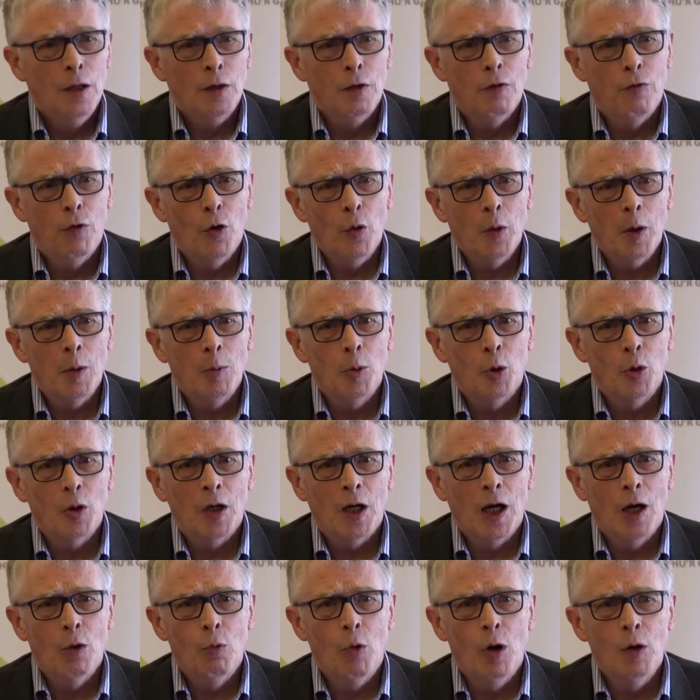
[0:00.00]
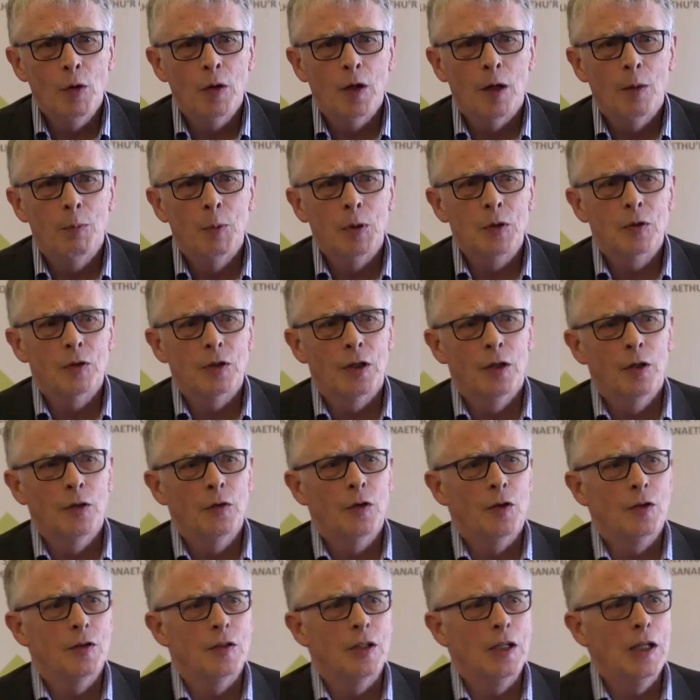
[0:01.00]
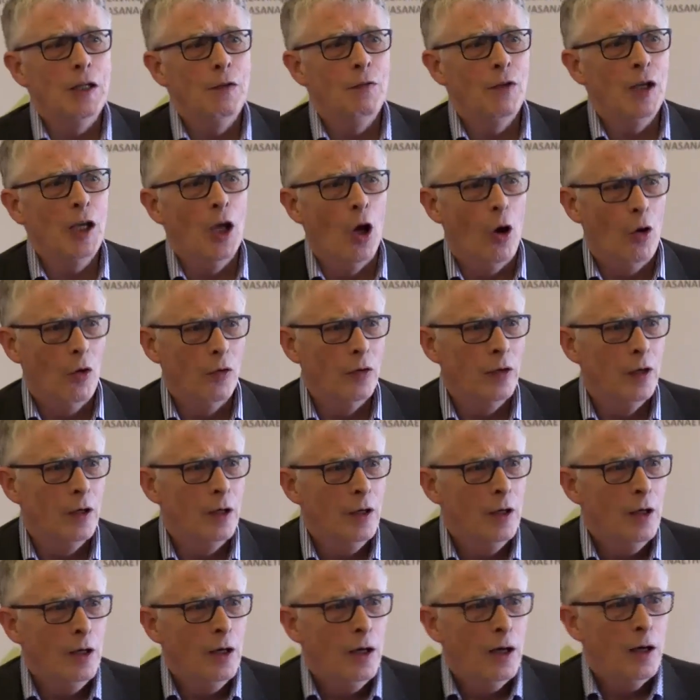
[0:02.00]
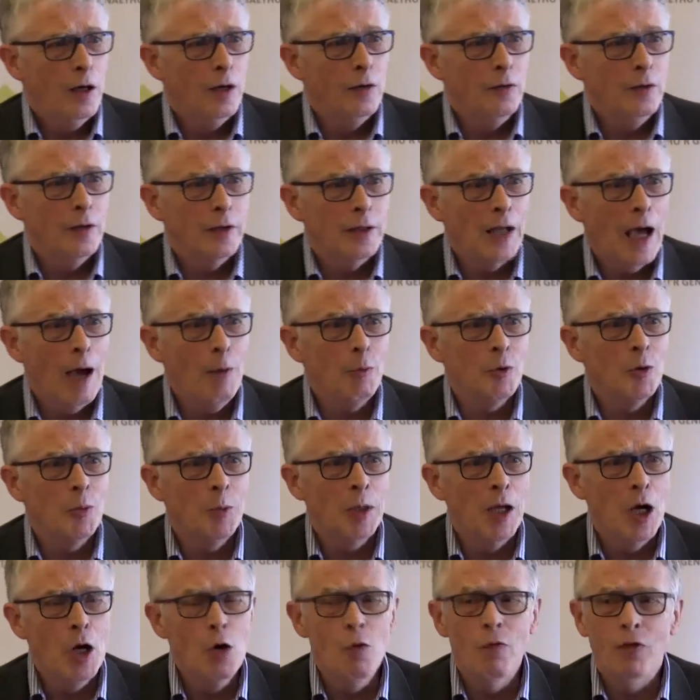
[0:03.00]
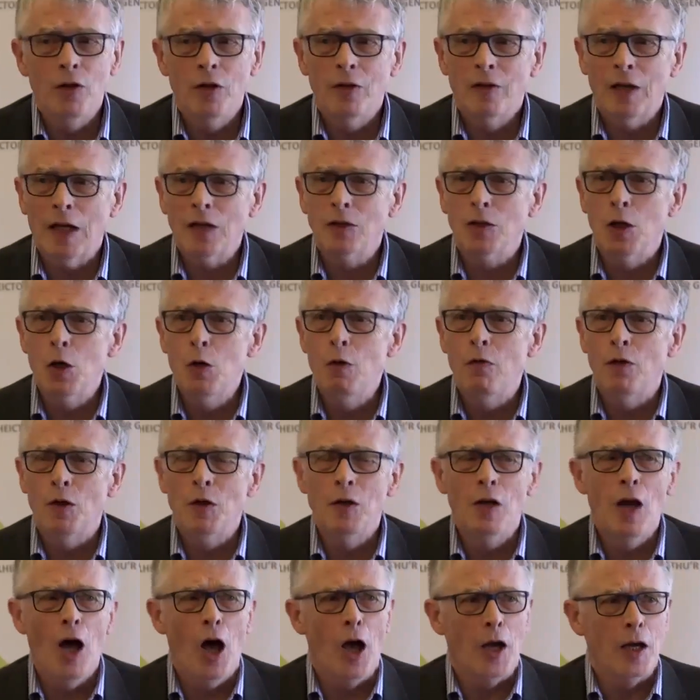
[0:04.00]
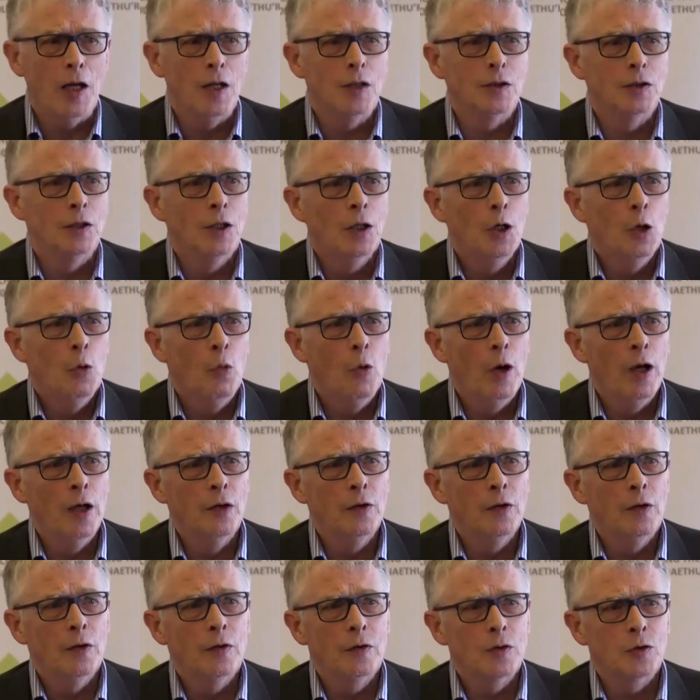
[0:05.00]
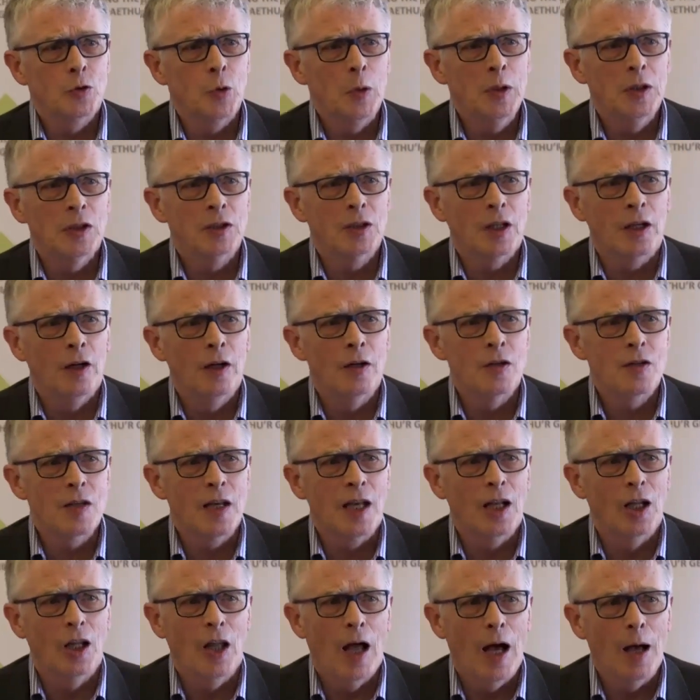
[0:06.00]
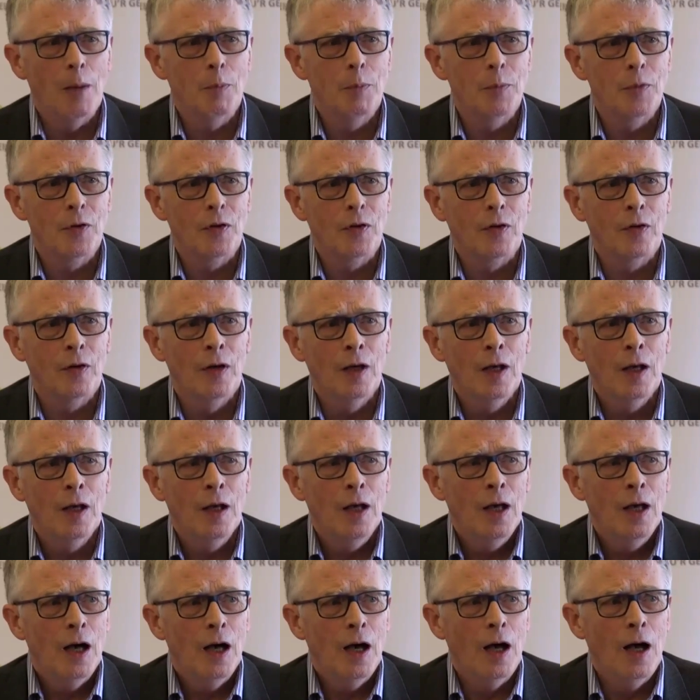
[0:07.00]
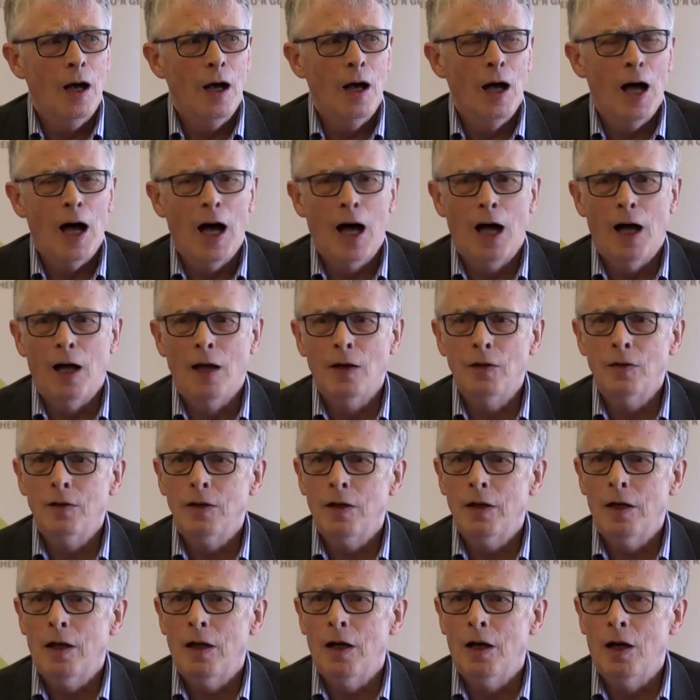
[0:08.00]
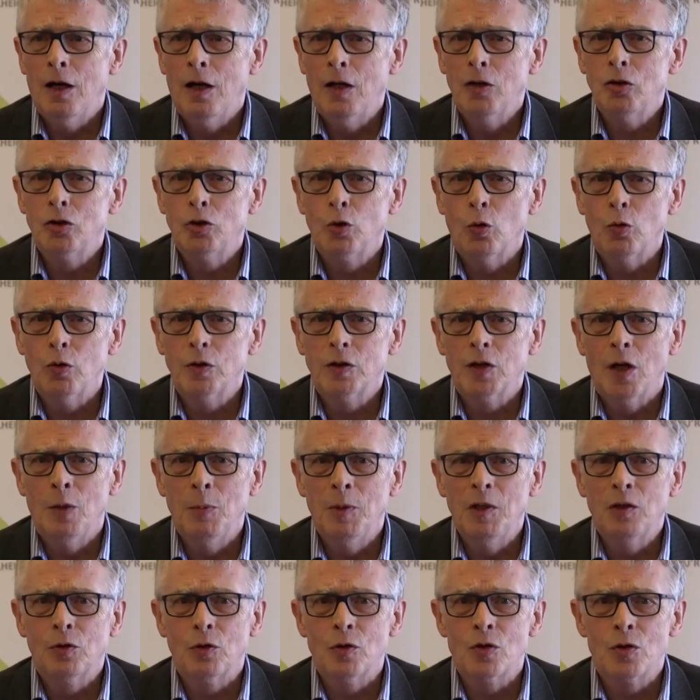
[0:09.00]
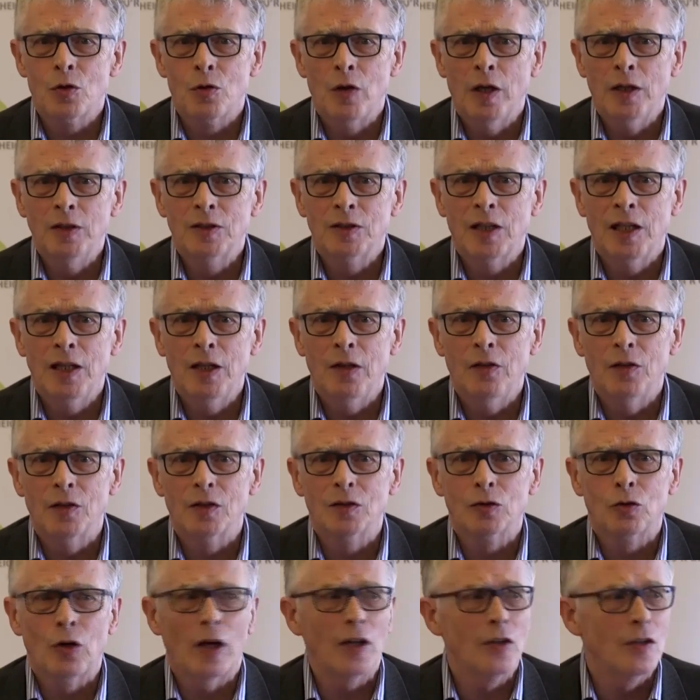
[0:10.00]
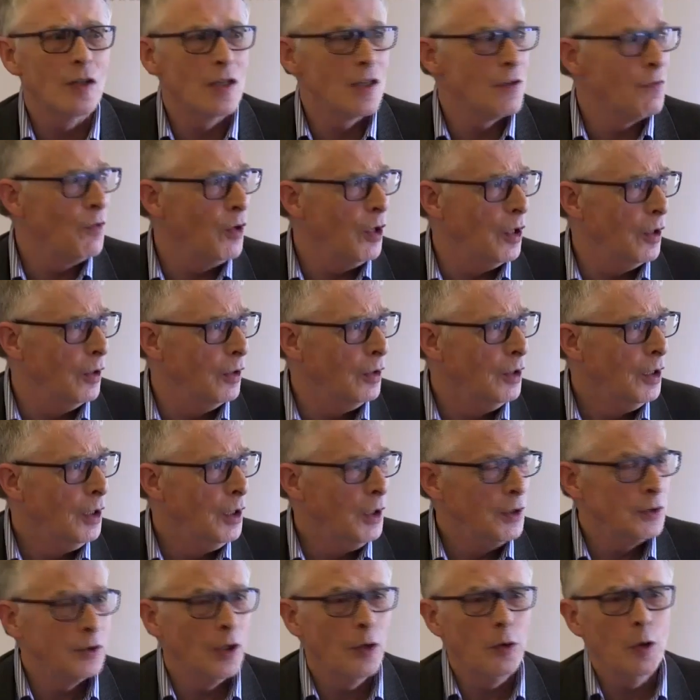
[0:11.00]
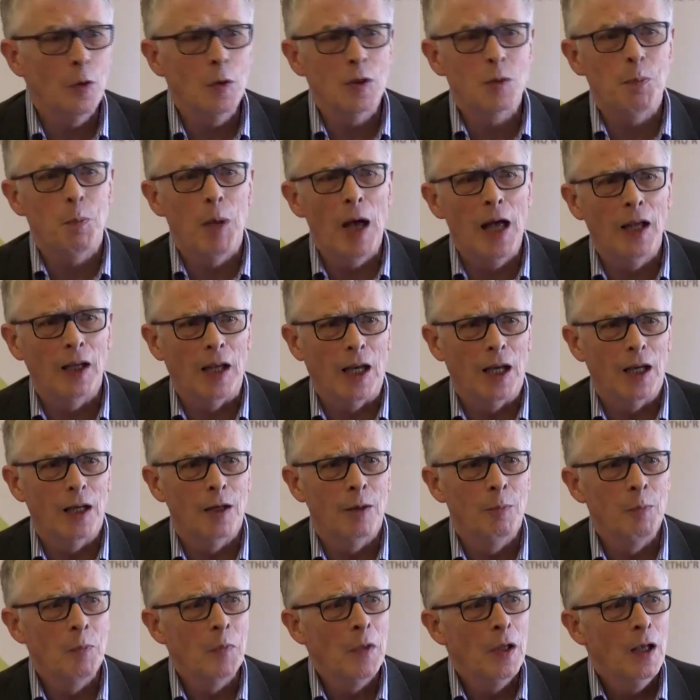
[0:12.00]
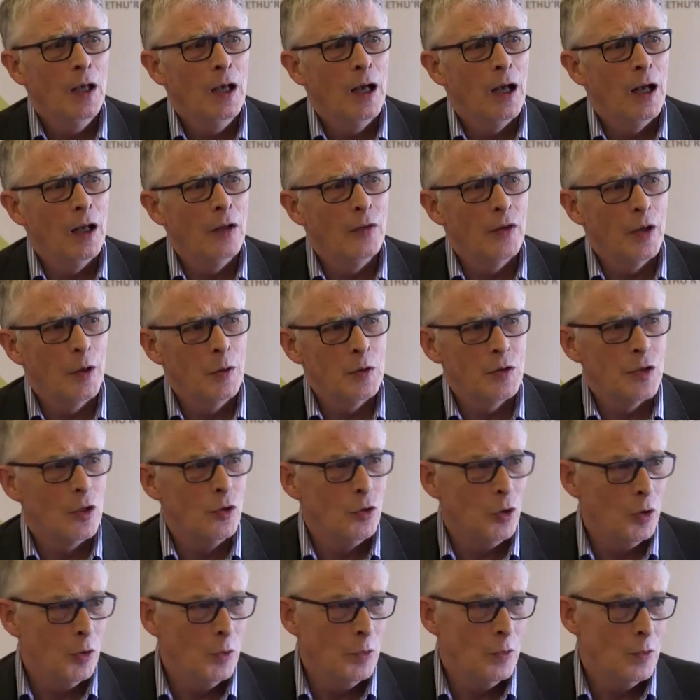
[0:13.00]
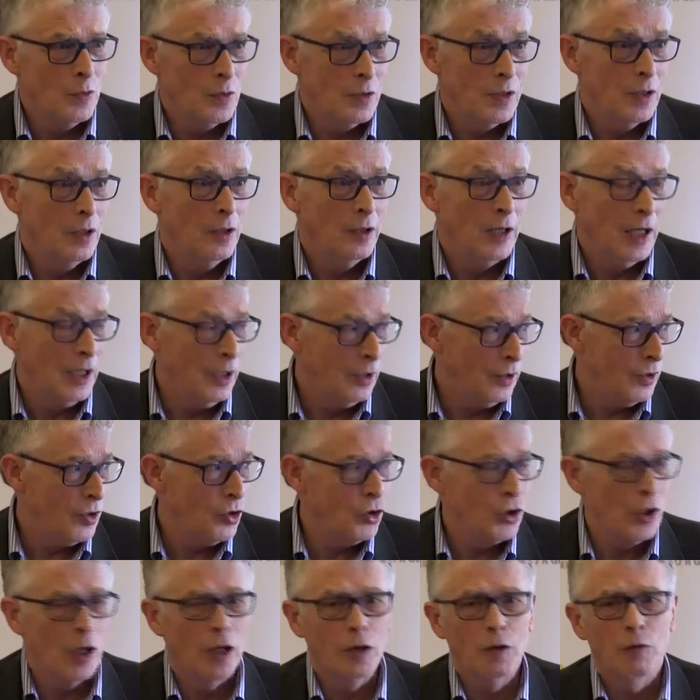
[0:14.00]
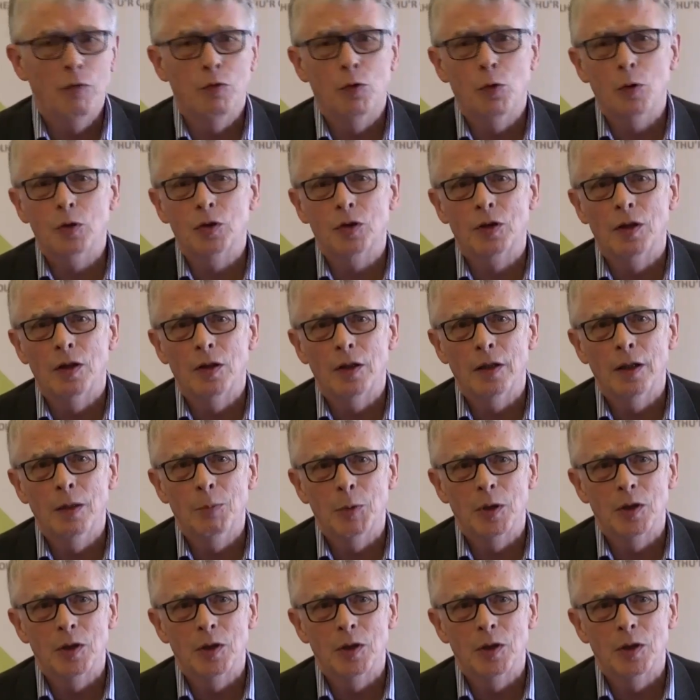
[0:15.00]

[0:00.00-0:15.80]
The following morning I woke up and turned the TV on, and it happened to be overnight when the Swedish currency collapsed and short-term interest rates hit the stratosphere. So there was panic, and there was an English channel, fortunately.